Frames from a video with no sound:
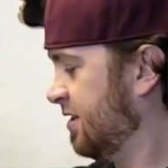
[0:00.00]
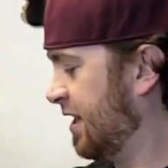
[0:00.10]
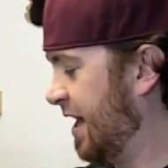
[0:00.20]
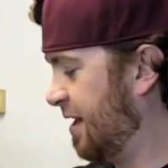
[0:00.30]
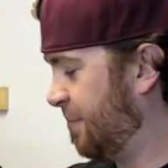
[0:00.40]

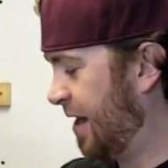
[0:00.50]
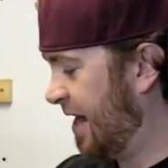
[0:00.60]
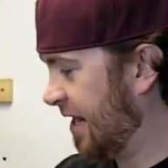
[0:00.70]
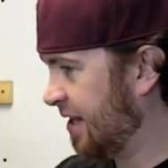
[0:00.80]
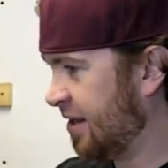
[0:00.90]
slide it
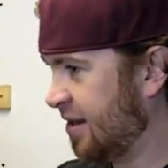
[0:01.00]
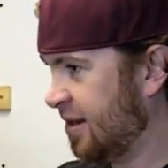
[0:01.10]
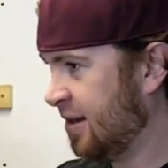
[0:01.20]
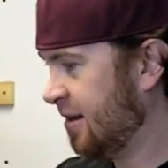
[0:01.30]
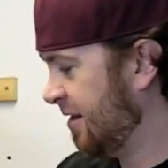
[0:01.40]
back,
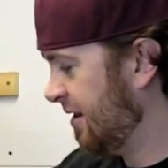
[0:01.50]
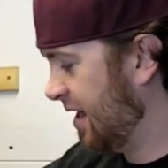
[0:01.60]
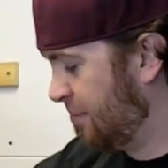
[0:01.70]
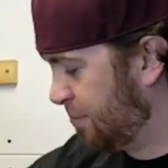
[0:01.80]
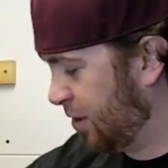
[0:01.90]

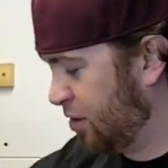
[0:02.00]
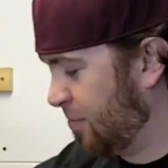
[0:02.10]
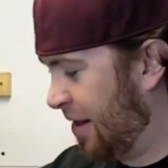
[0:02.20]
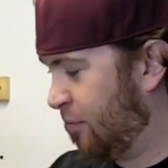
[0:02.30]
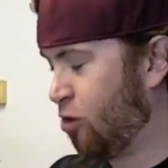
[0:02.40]
and
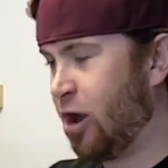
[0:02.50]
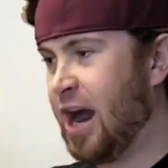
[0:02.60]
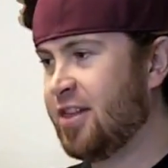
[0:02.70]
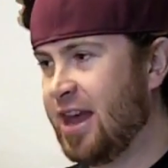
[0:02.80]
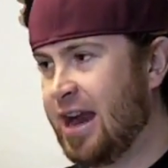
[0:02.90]
boom, I'm
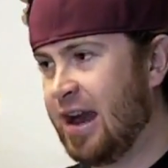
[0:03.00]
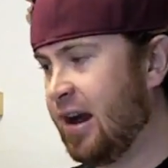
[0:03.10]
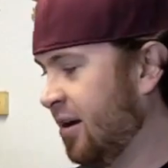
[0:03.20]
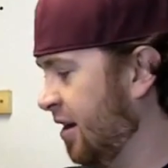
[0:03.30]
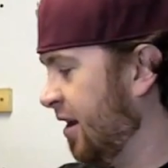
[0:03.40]
right
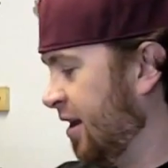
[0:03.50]
there.